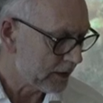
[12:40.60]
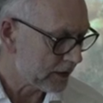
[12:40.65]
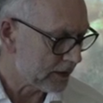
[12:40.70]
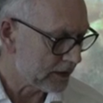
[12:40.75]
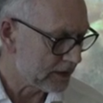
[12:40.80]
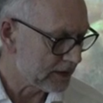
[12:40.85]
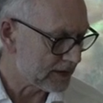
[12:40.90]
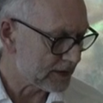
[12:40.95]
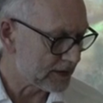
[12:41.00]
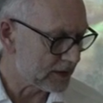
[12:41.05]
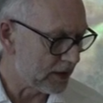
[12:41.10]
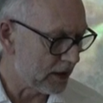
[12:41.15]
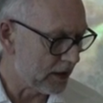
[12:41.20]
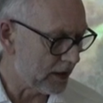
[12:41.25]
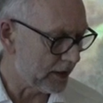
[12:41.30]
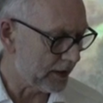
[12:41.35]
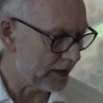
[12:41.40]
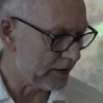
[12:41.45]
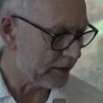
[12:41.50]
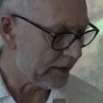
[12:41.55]

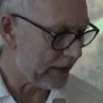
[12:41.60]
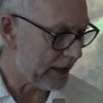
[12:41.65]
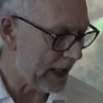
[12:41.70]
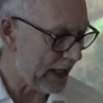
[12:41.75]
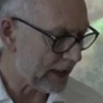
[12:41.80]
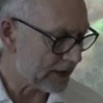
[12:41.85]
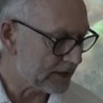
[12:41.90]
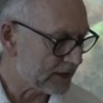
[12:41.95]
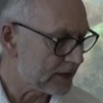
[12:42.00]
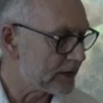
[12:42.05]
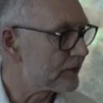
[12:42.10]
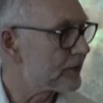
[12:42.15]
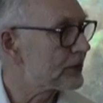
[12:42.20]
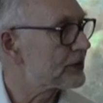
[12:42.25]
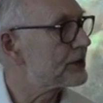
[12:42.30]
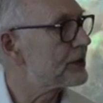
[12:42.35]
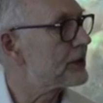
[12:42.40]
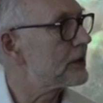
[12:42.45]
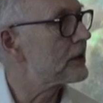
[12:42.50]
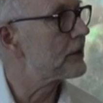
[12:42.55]
concerning the
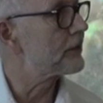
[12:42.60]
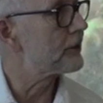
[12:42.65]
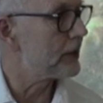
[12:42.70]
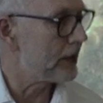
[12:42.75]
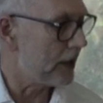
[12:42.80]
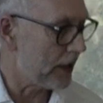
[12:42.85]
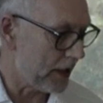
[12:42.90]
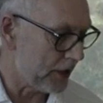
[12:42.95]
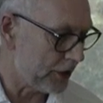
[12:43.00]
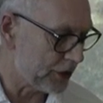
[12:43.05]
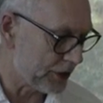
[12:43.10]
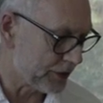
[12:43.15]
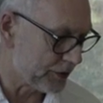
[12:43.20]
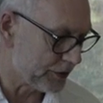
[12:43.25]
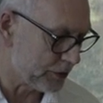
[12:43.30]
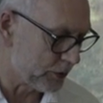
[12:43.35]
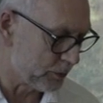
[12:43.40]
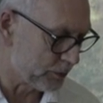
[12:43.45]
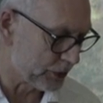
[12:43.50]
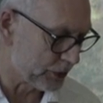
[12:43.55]
activity of the agent who